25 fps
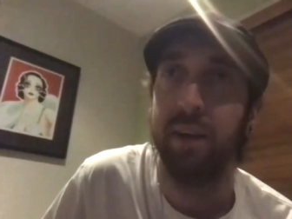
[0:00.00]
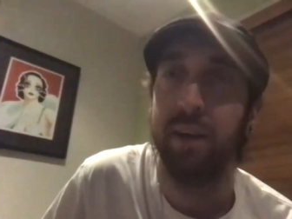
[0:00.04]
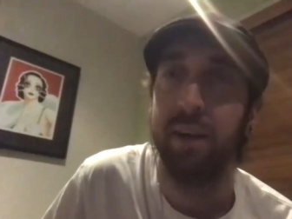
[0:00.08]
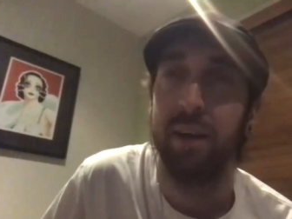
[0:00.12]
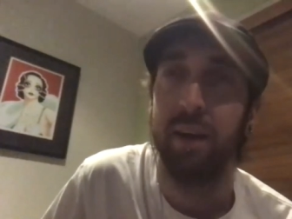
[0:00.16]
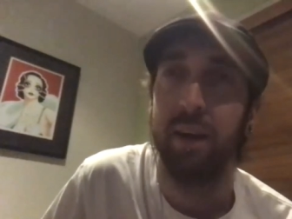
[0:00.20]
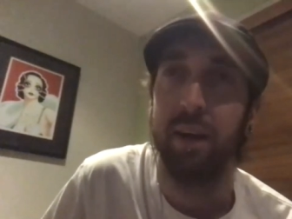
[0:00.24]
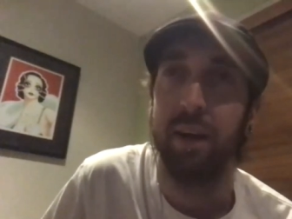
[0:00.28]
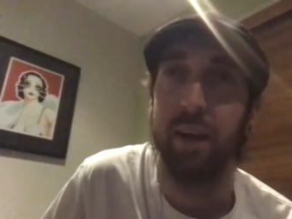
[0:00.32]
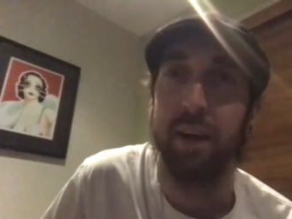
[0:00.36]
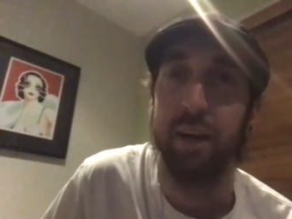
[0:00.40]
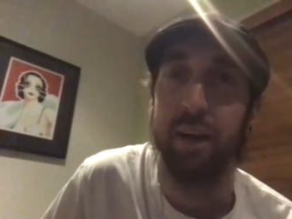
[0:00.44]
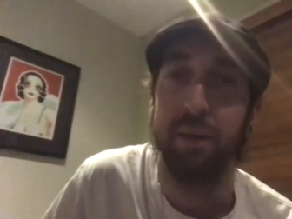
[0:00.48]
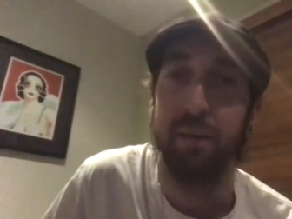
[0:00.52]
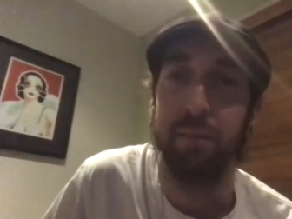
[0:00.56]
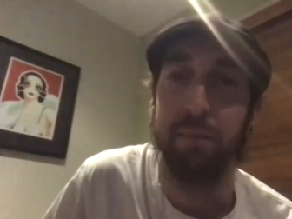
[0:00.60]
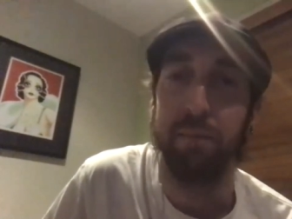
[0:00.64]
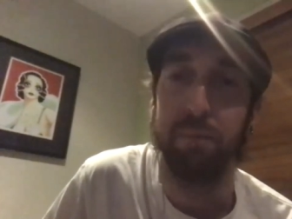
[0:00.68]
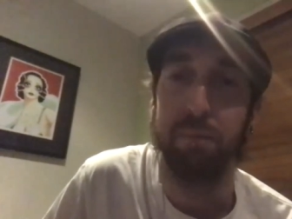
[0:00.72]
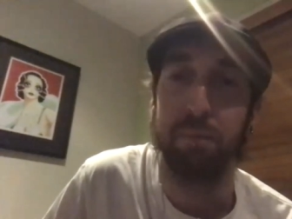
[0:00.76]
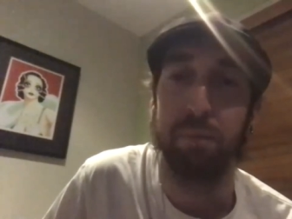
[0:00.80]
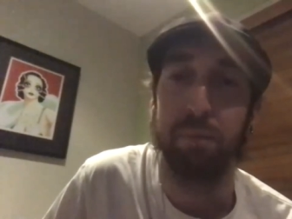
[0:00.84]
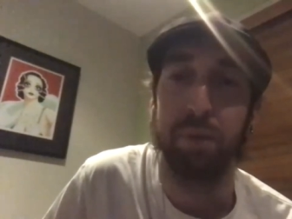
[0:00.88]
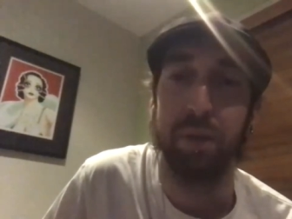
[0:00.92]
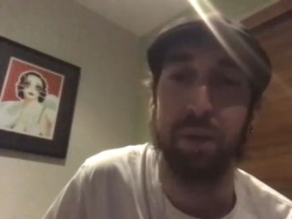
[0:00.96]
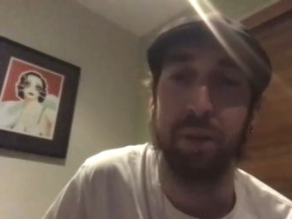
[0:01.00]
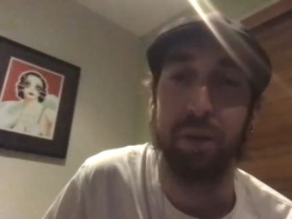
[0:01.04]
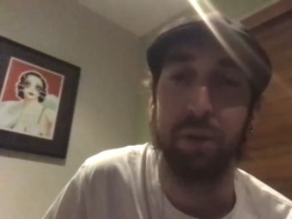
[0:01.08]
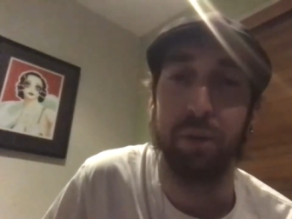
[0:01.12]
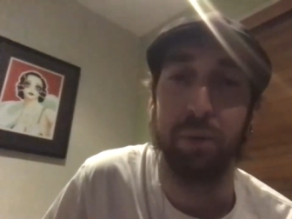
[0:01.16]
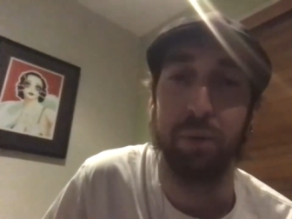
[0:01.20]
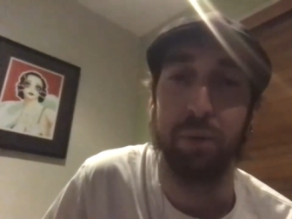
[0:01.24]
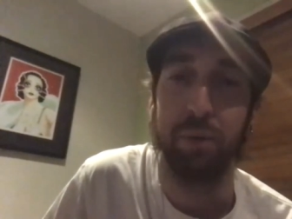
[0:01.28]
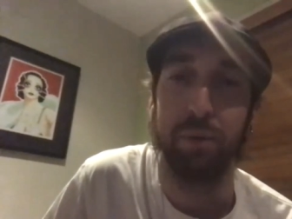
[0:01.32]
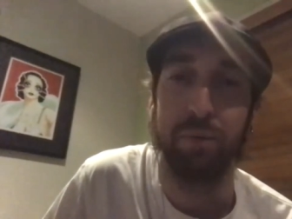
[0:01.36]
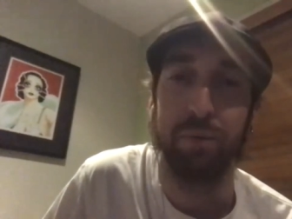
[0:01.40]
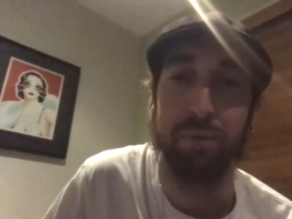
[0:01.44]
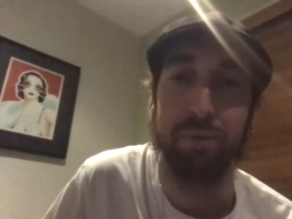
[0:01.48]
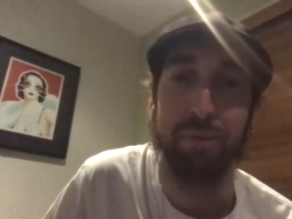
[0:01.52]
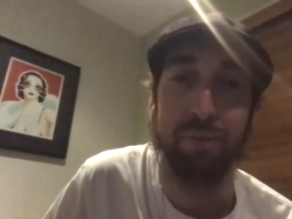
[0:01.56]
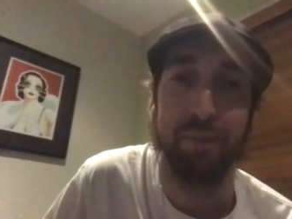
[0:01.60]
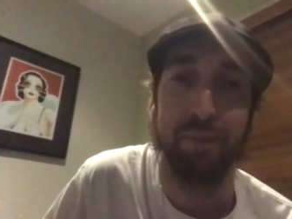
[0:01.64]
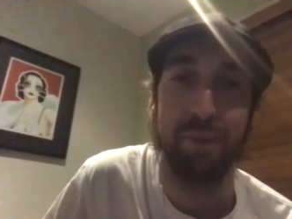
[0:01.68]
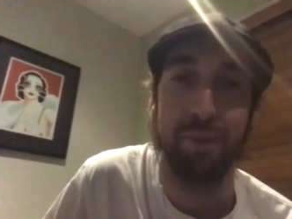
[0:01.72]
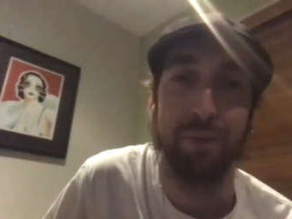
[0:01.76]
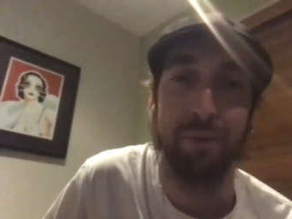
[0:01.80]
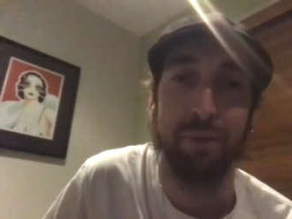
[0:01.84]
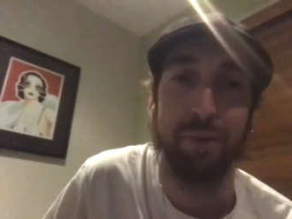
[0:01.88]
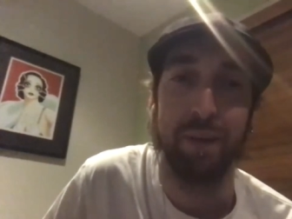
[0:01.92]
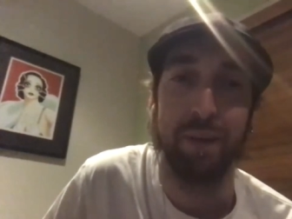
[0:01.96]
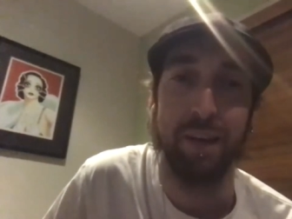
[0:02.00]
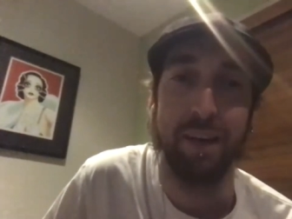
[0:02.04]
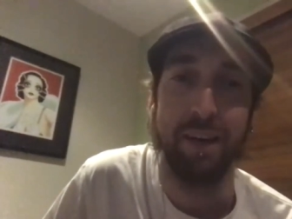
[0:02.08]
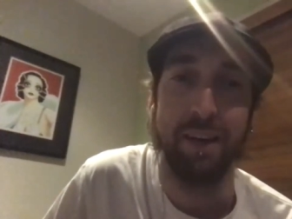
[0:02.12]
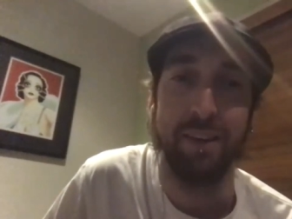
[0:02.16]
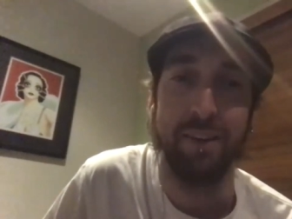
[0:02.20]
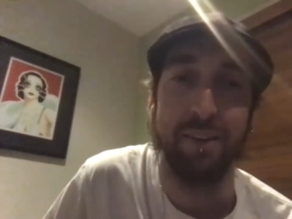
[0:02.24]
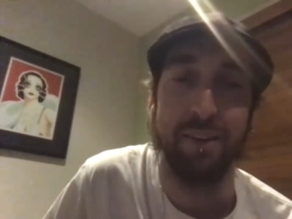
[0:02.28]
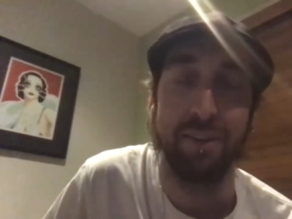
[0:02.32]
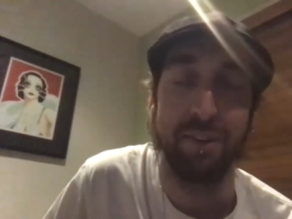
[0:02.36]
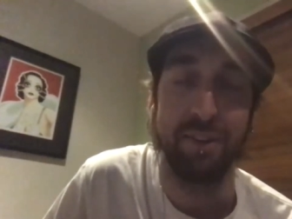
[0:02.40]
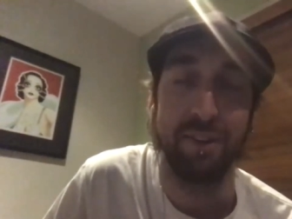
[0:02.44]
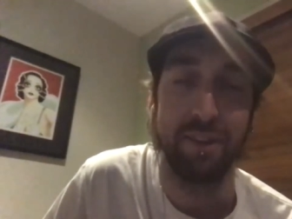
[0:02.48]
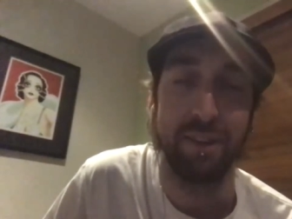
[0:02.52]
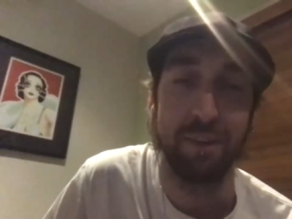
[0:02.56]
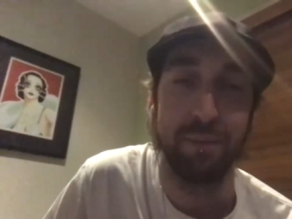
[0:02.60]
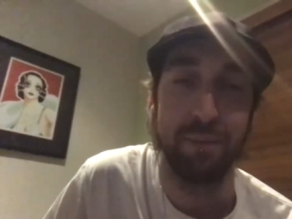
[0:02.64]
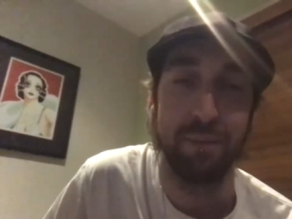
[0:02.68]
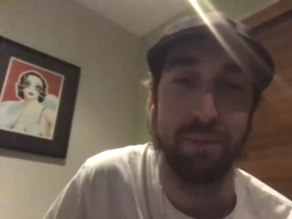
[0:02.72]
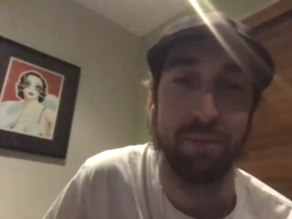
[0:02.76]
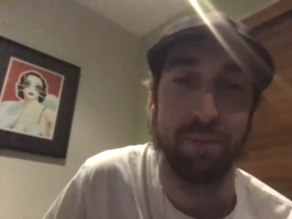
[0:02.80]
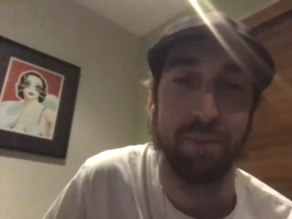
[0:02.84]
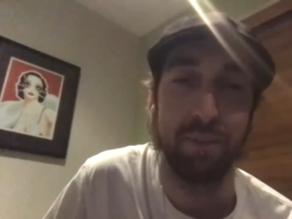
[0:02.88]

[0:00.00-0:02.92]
a uh, pretty cool little heating system.